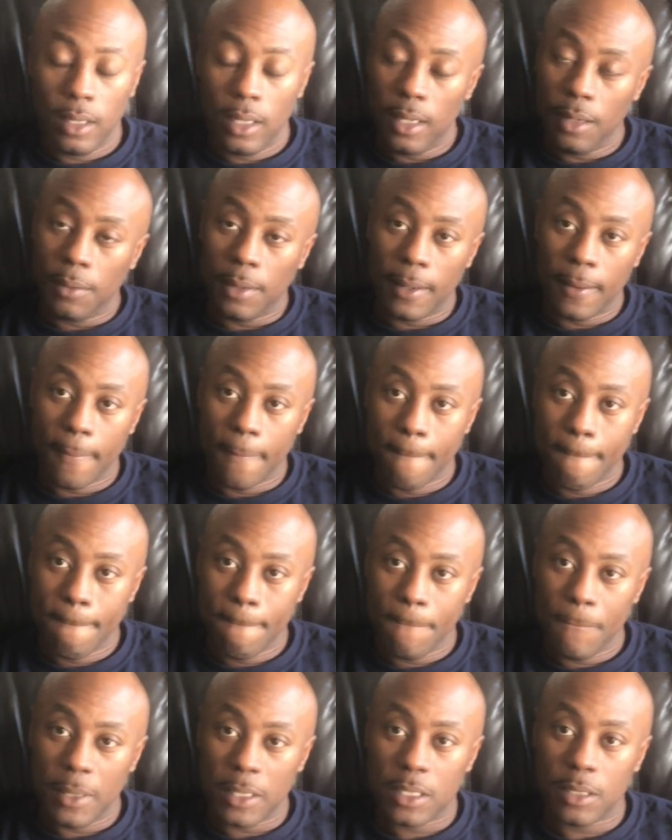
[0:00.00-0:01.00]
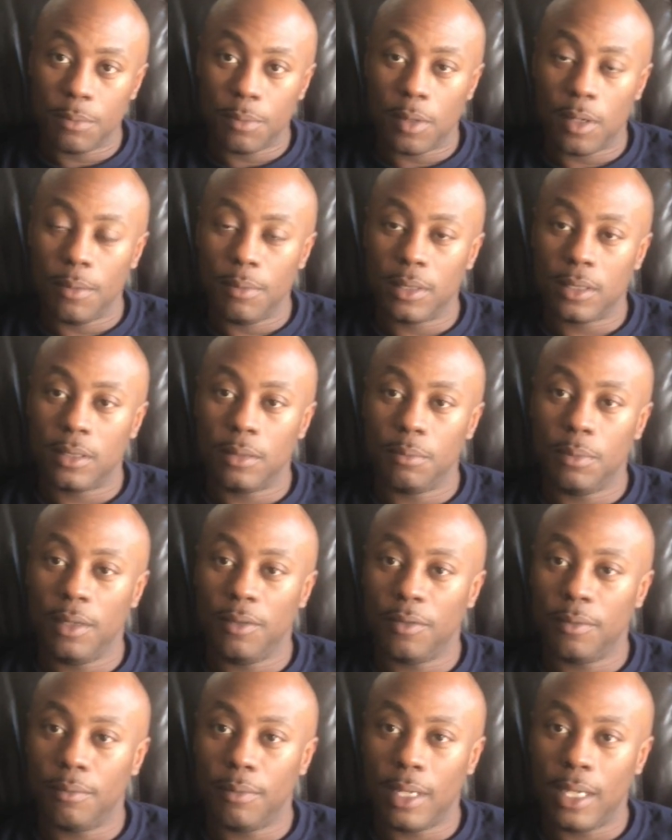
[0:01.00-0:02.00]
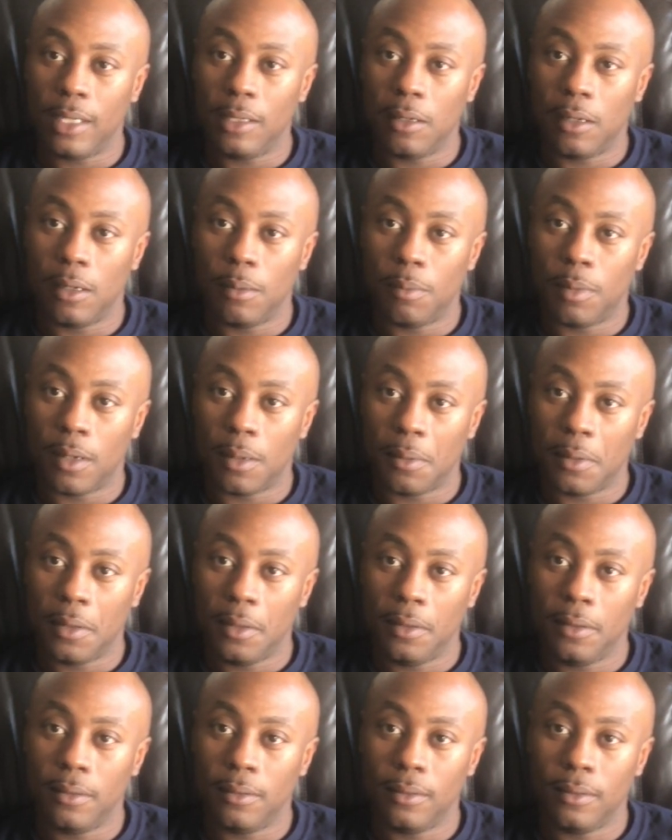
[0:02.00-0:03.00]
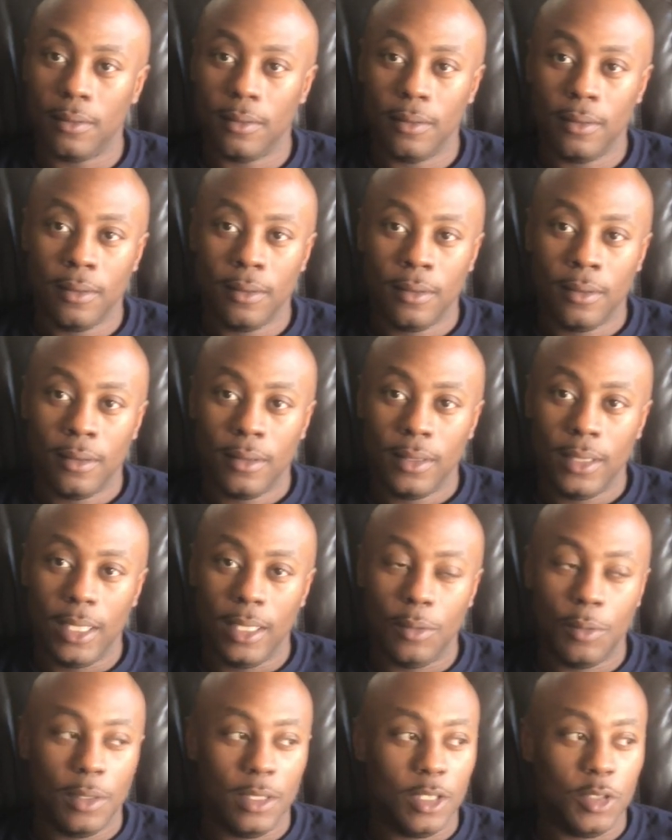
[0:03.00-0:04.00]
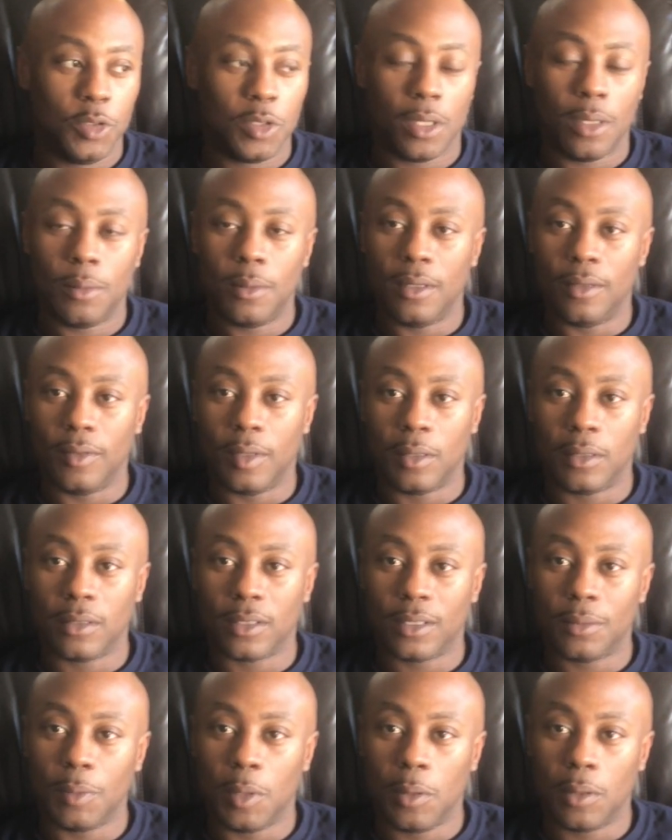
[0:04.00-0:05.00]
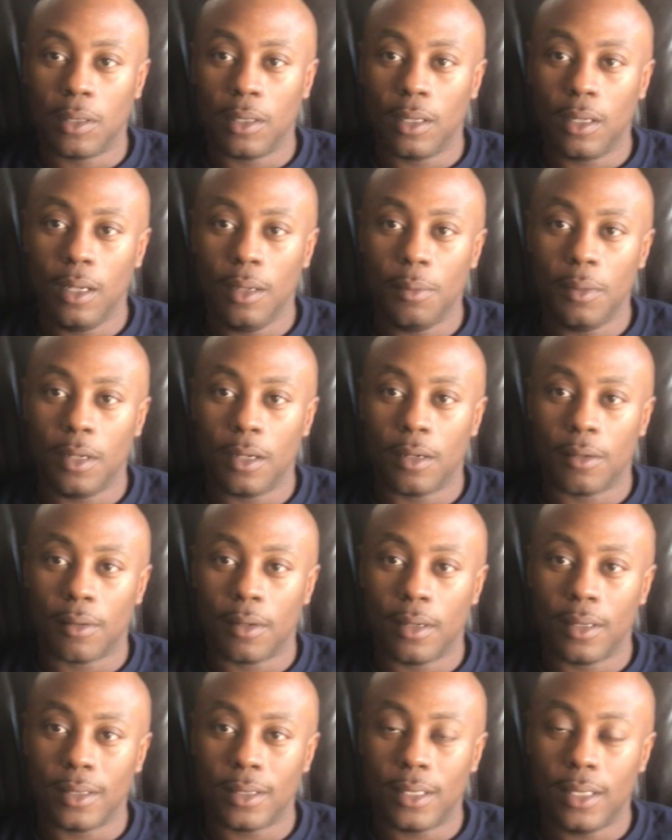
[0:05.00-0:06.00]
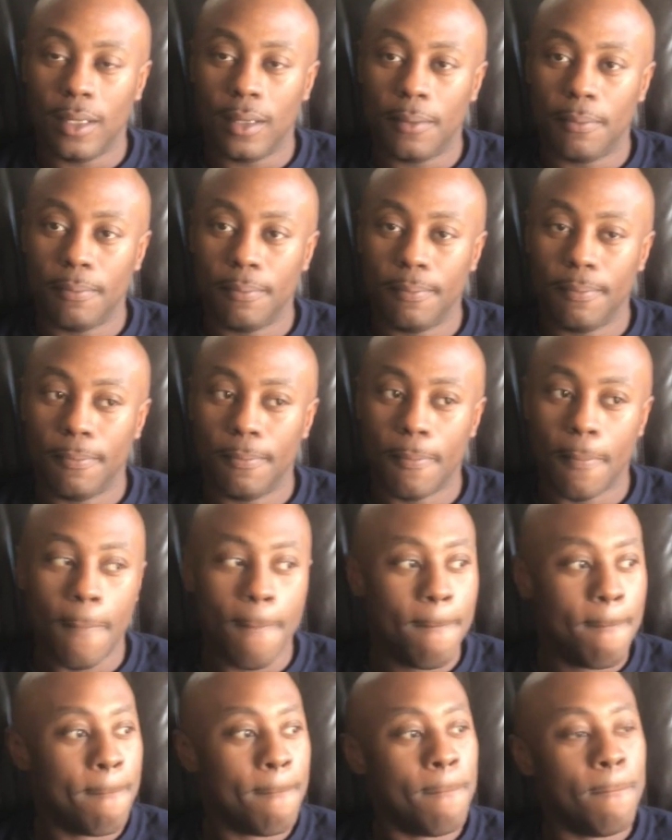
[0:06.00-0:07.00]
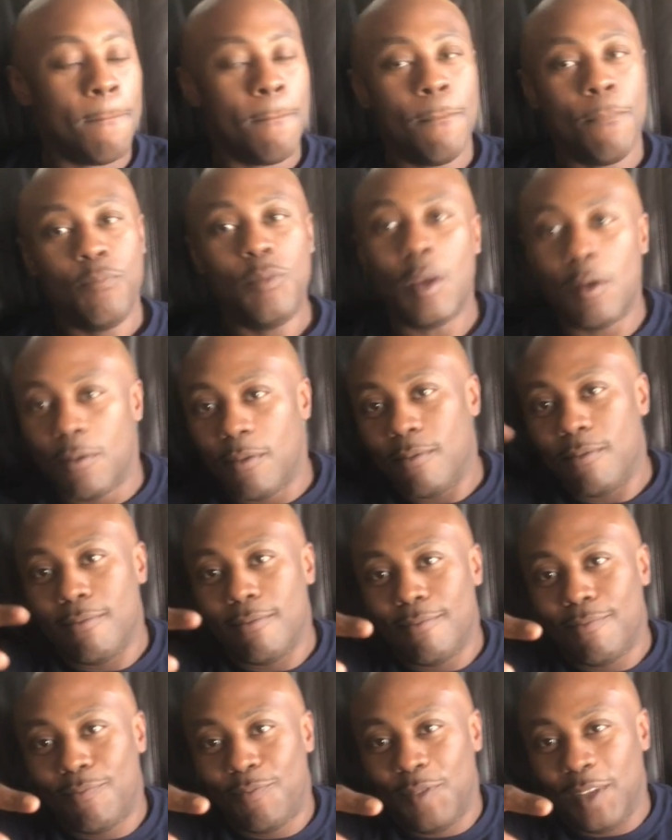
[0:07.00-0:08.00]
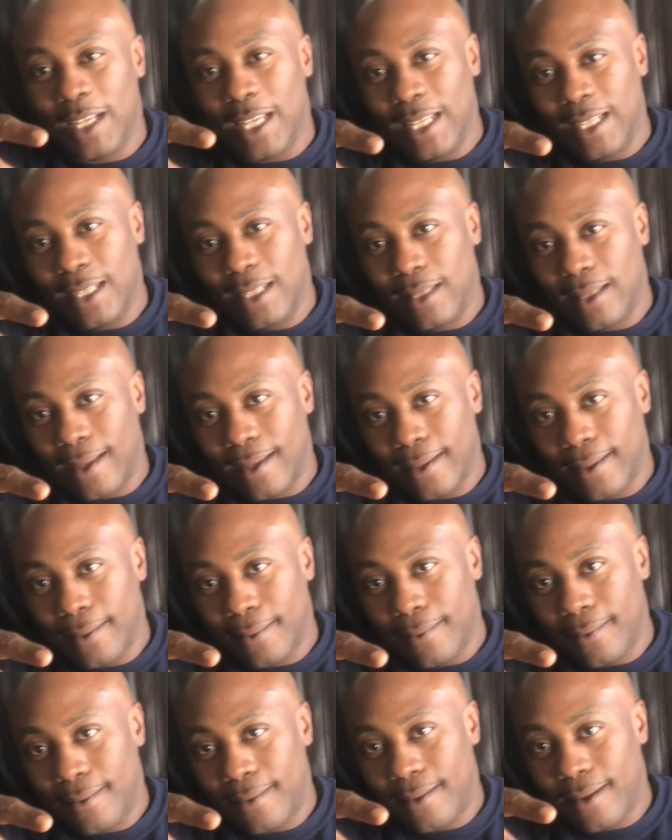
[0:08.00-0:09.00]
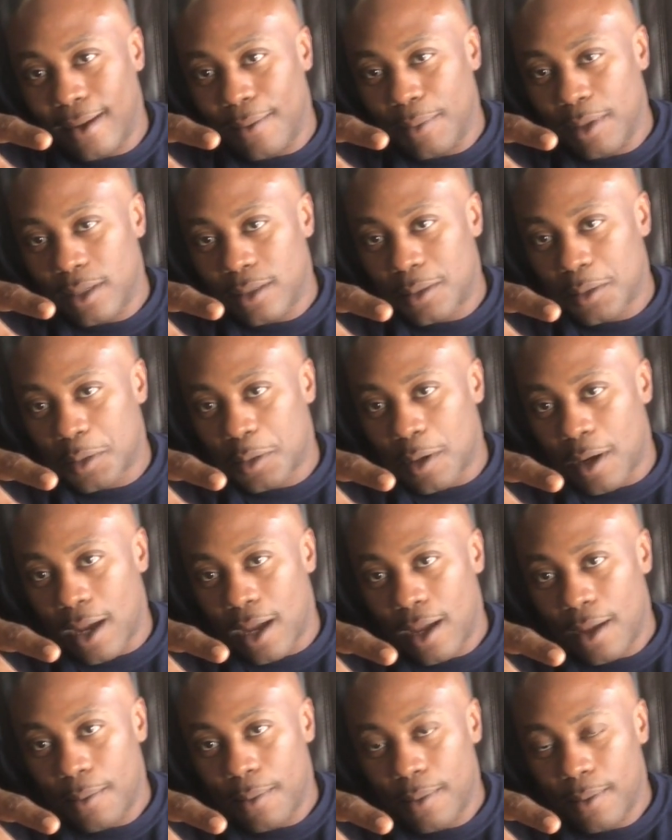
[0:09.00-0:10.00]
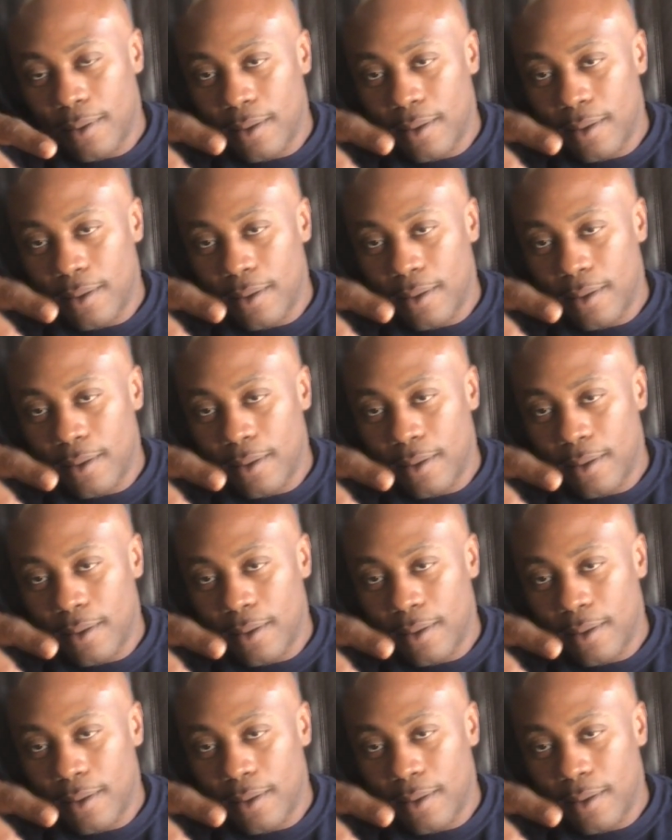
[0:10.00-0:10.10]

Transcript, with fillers: Anyway, this your boy Mr. B from Backyard Barbecue. Dealing with the drama of owning a smoke and keeping the garage kept. Don't forget to like, comment, and subscribe.